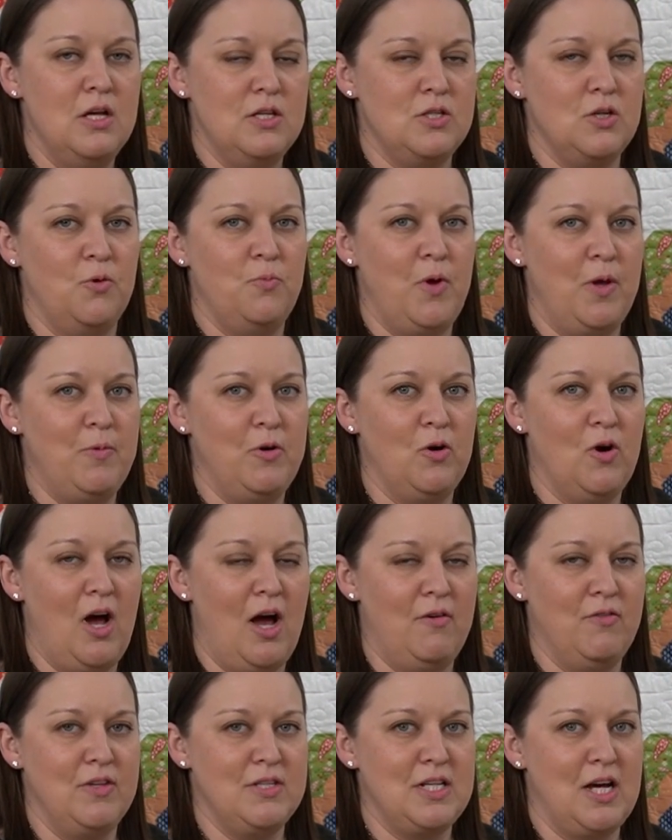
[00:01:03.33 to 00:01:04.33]
So maybe you'll
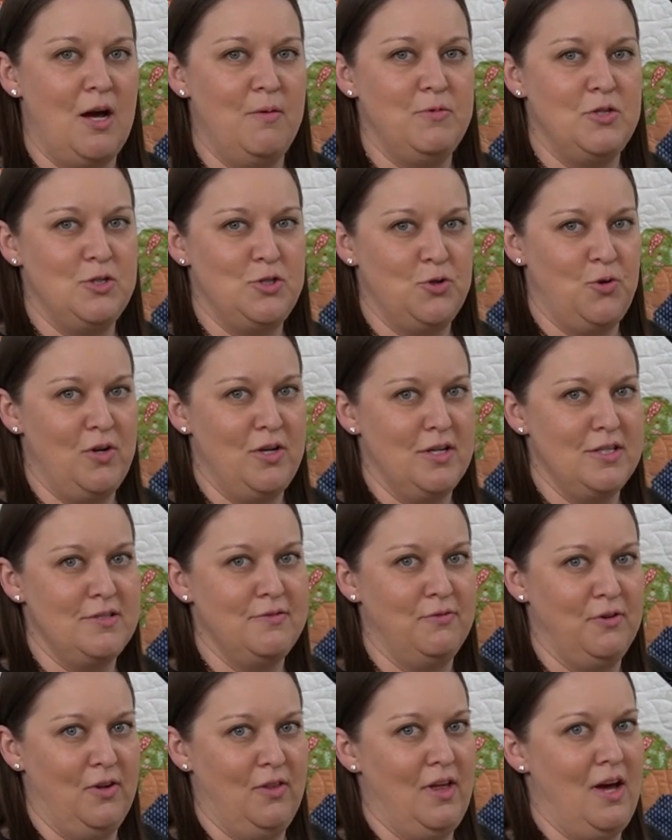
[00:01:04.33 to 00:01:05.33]
have the time to join us
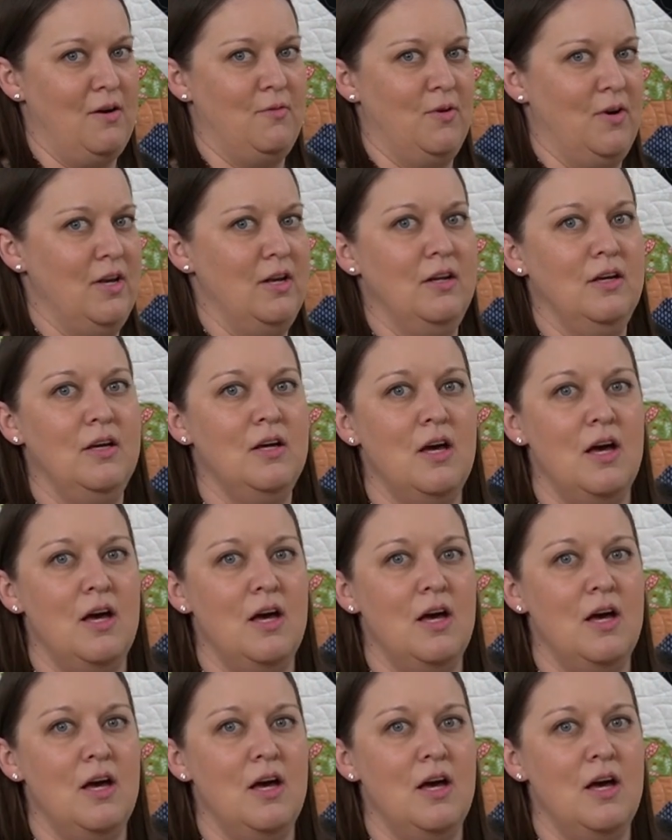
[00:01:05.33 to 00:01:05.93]
for that one.